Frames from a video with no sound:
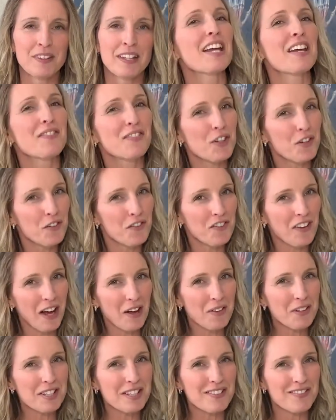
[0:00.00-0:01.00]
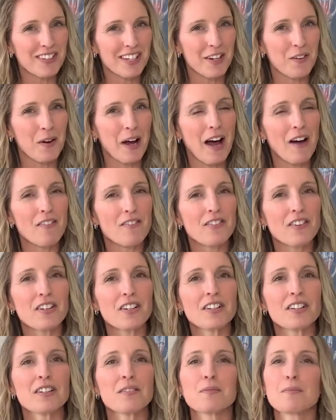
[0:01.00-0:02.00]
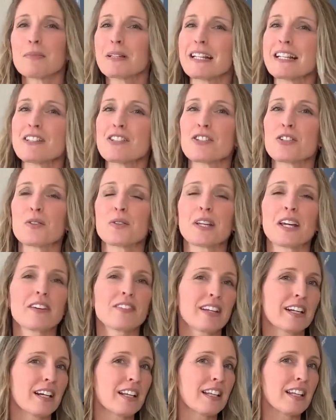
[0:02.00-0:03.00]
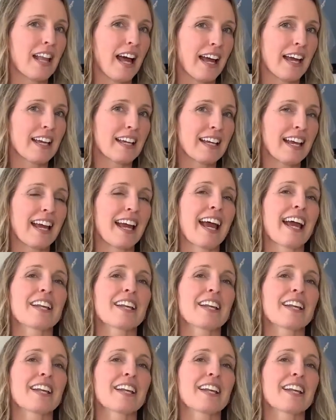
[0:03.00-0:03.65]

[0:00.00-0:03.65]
If you found this video helpful, please do give it a like,